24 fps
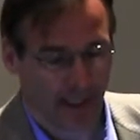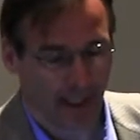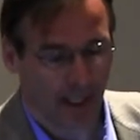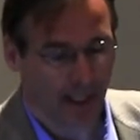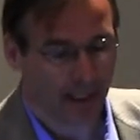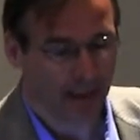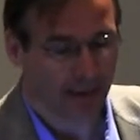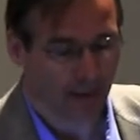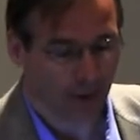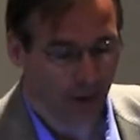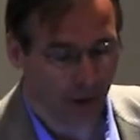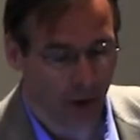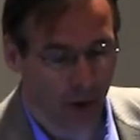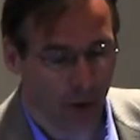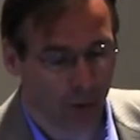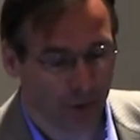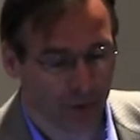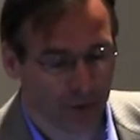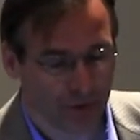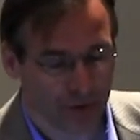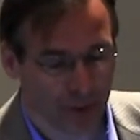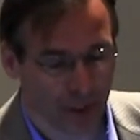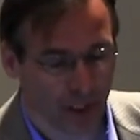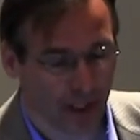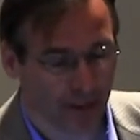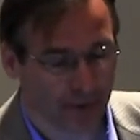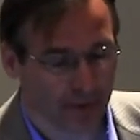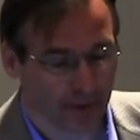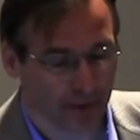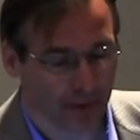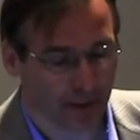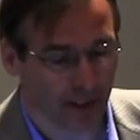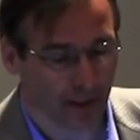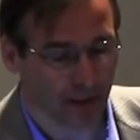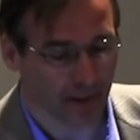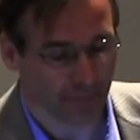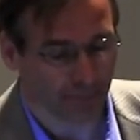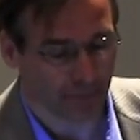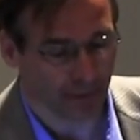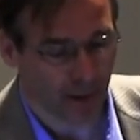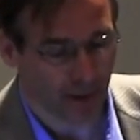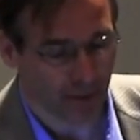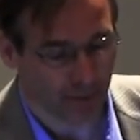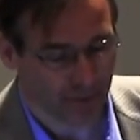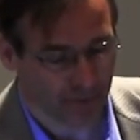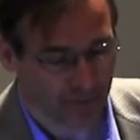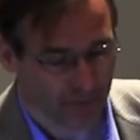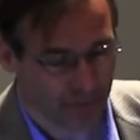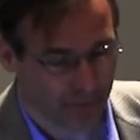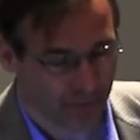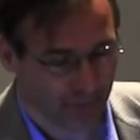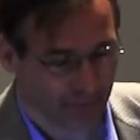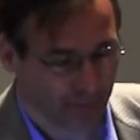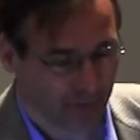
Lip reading: at almost 100 gigaflops.